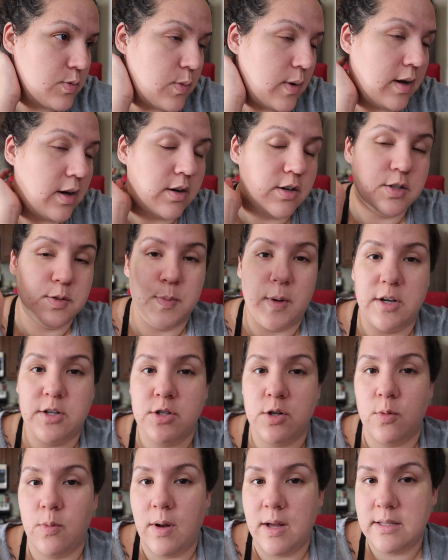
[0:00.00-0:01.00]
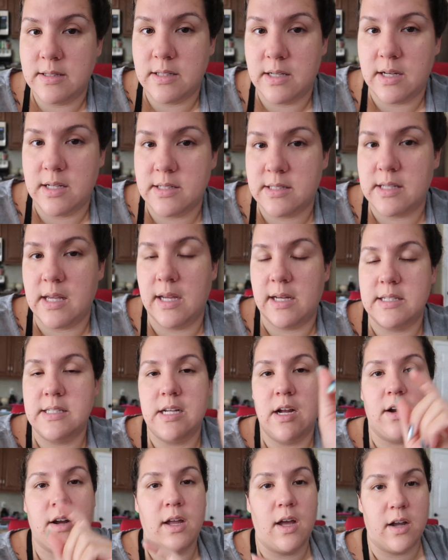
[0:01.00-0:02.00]
is what her special was and it's like
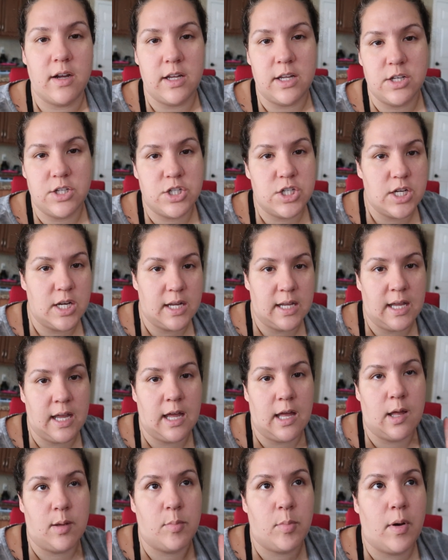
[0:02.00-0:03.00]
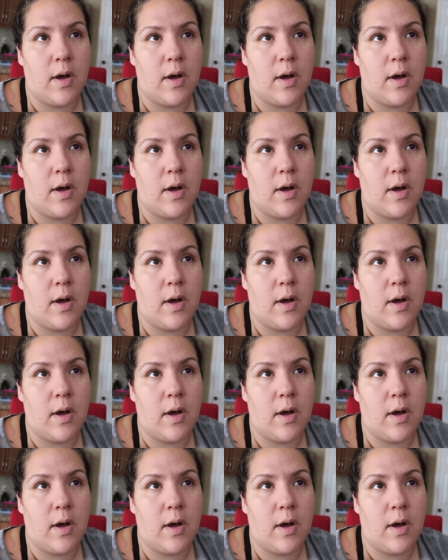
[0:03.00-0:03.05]
teriyaki chicken,